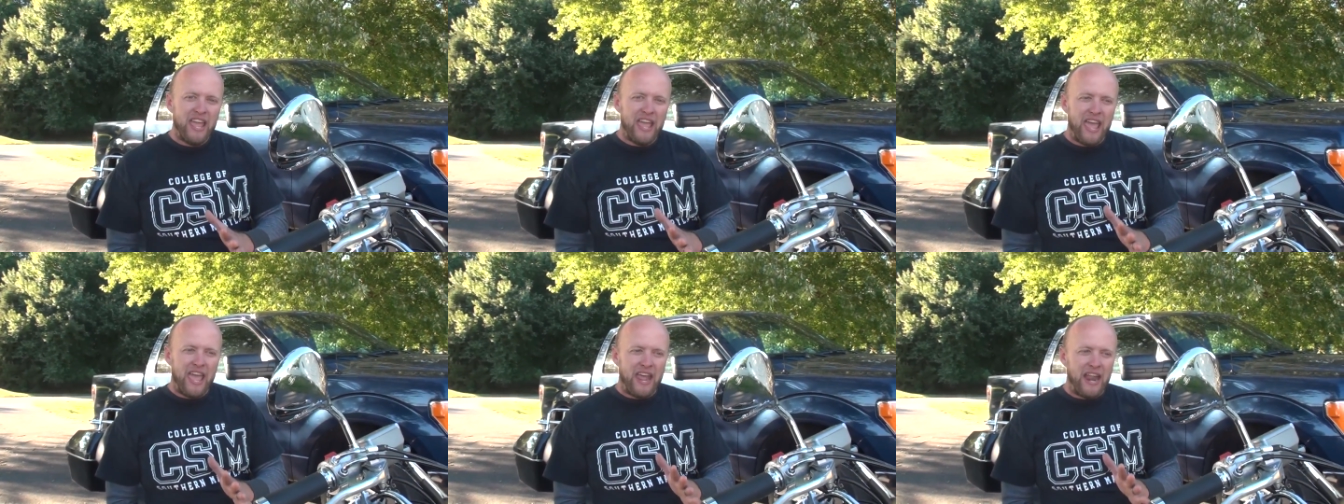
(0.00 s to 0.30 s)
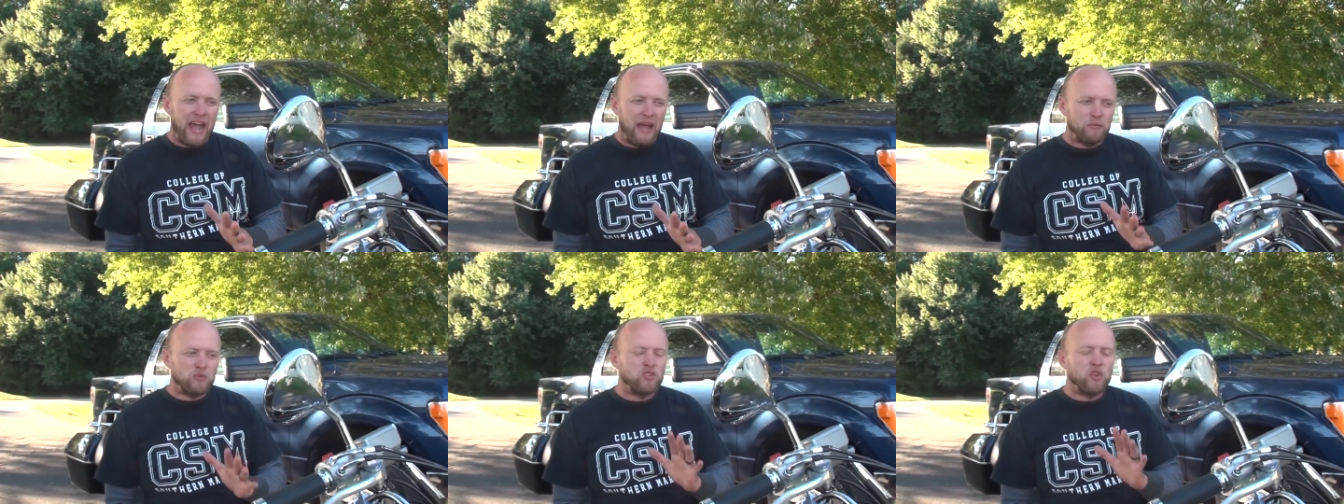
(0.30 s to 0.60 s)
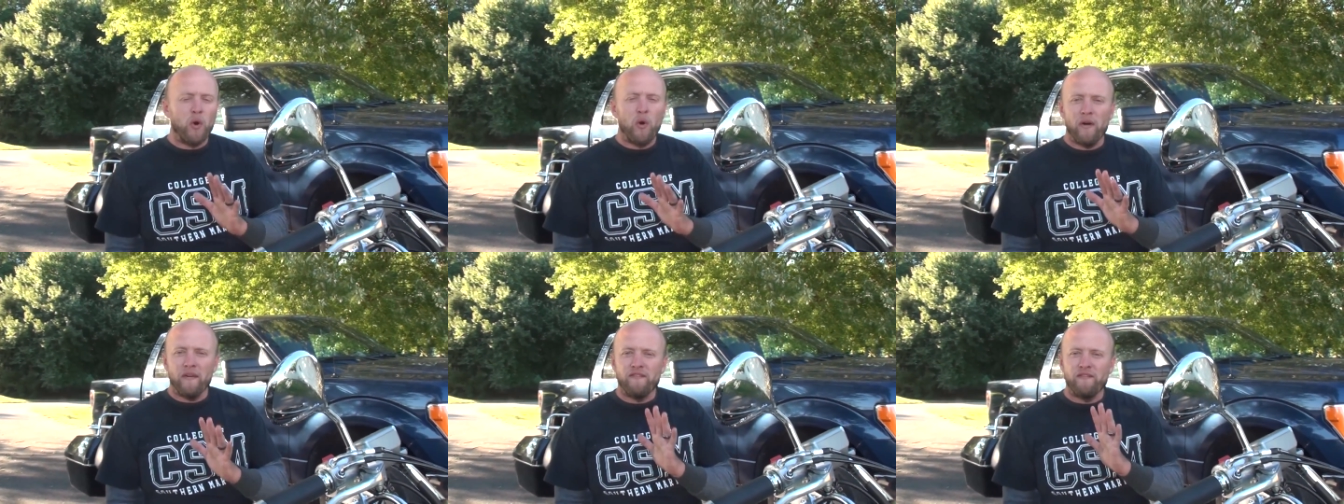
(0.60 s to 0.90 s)
and I was
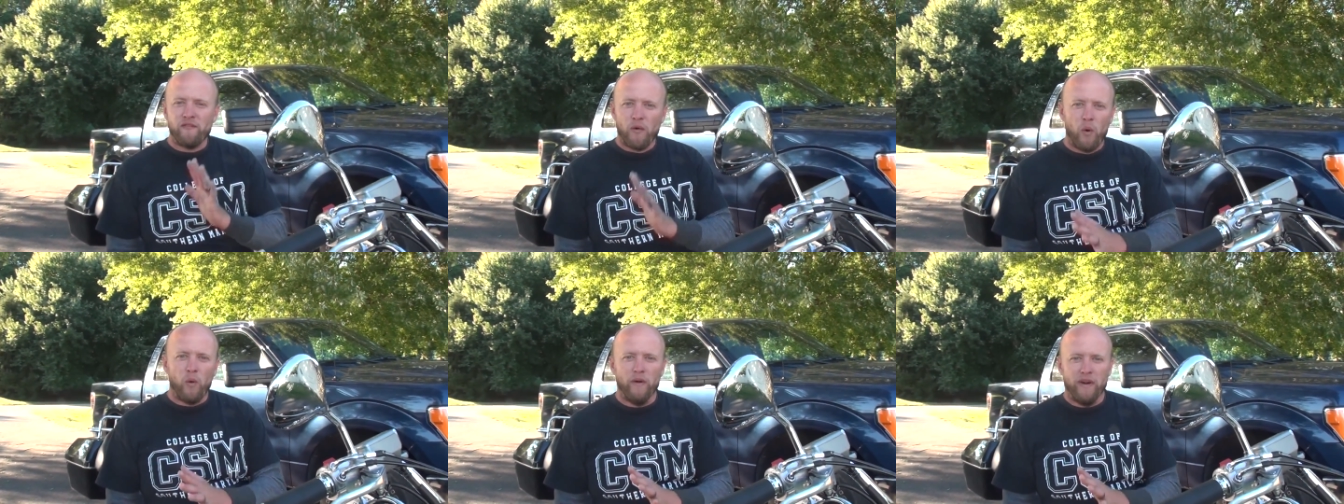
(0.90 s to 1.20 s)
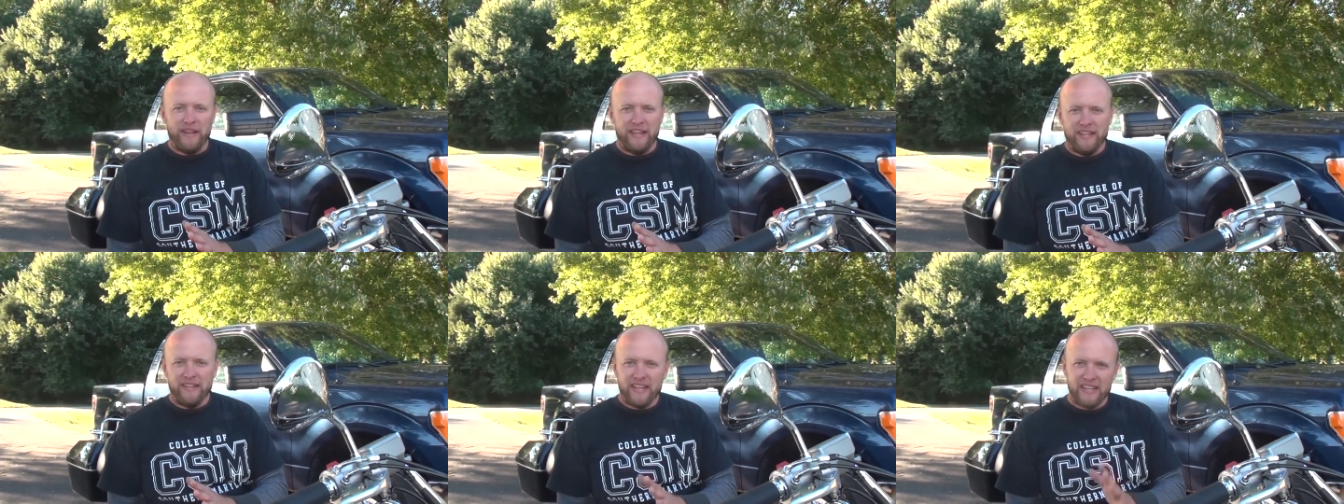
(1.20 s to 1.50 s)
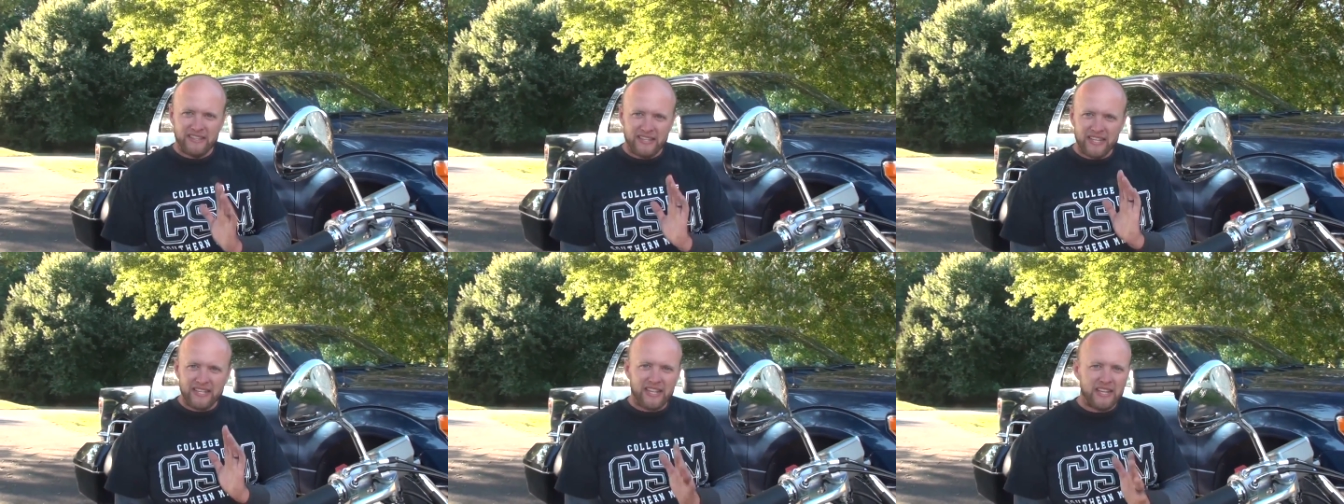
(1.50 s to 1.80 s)
going 40
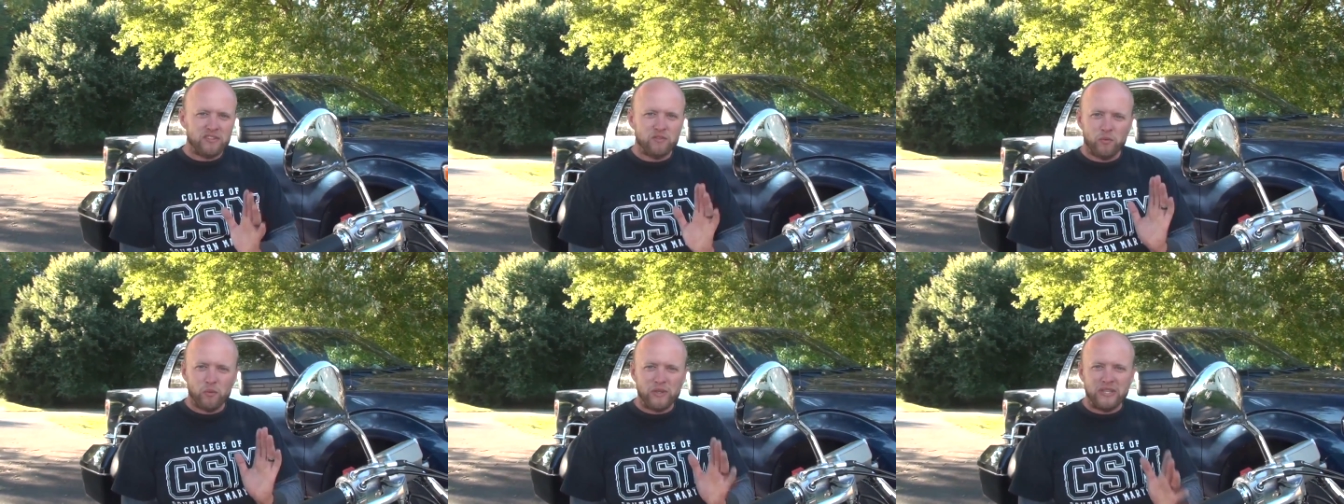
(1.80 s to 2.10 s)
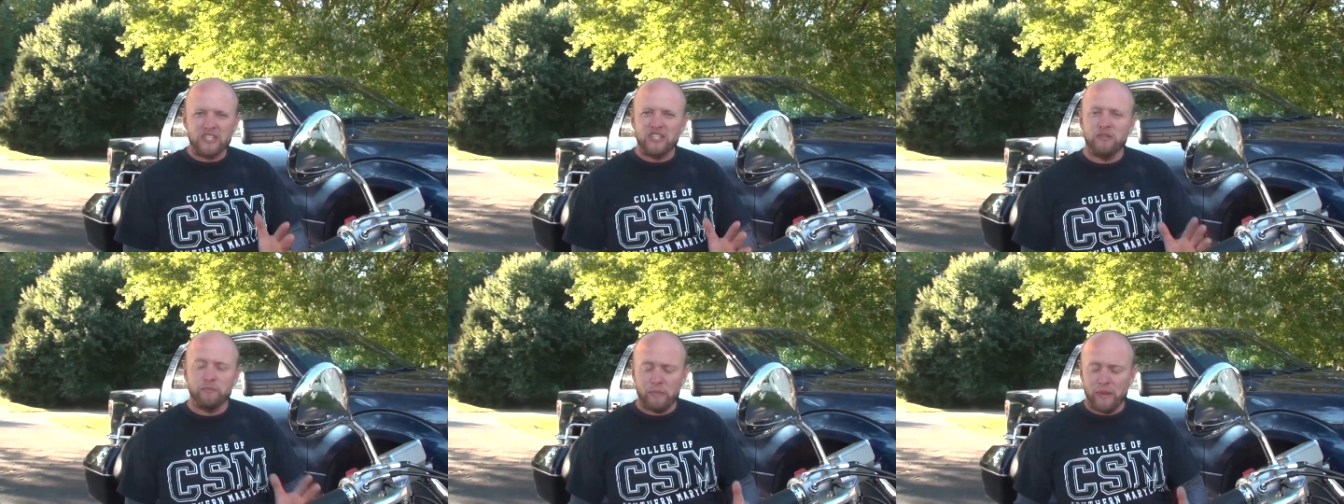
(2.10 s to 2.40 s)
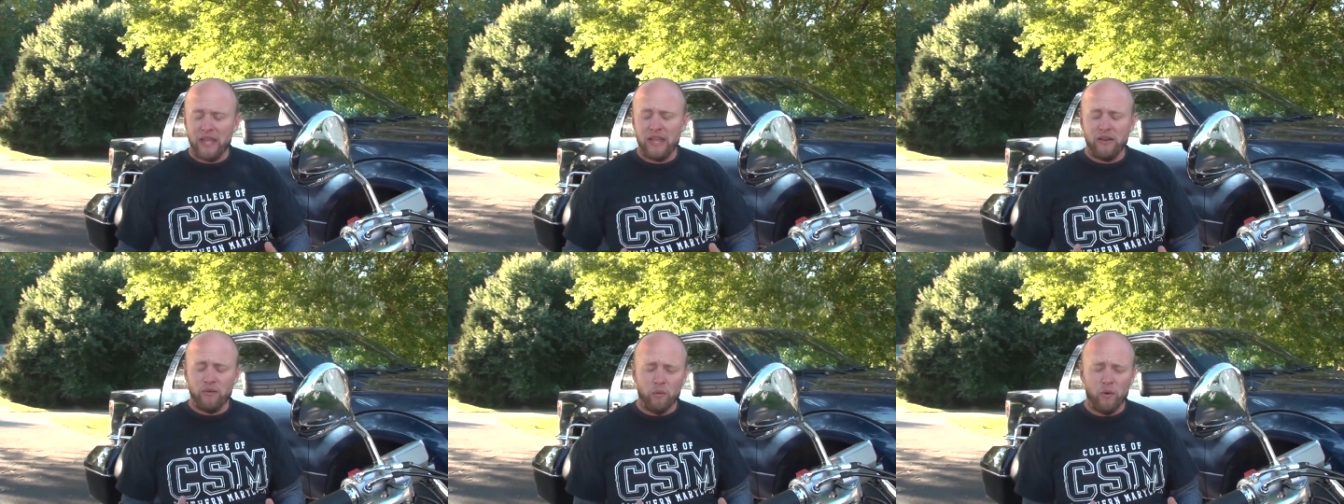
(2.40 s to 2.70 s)
I think that's what the
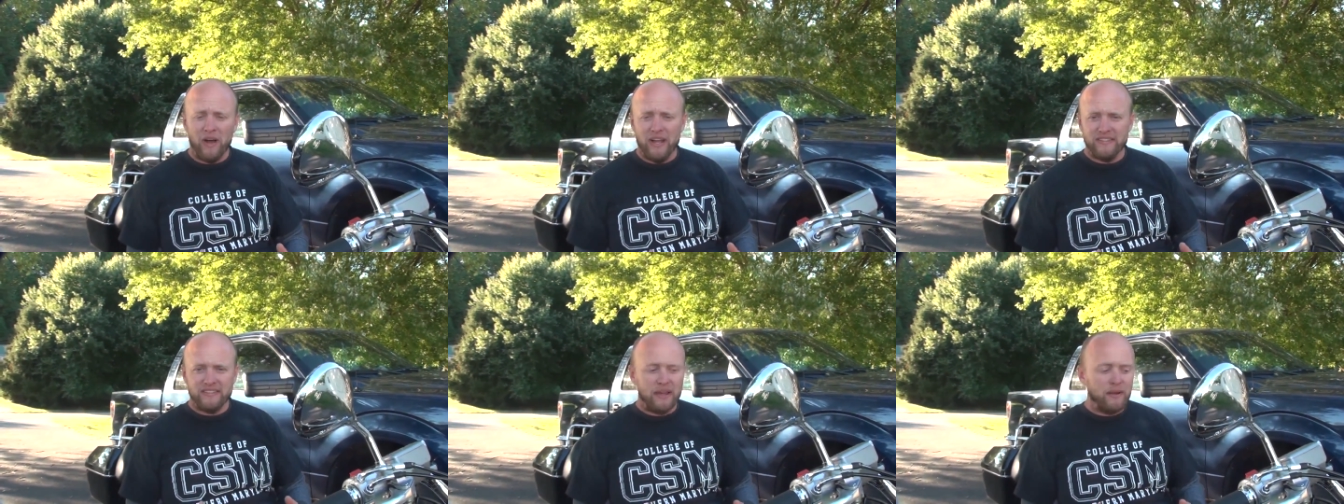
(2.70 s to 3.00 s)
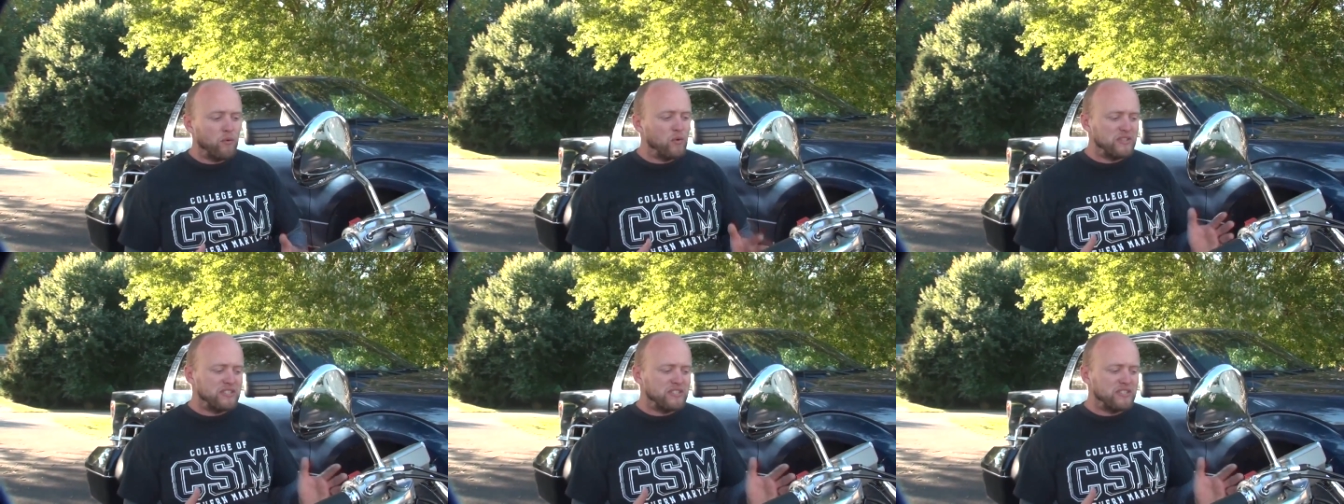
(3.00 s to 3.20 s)
speed was I mm-hmm.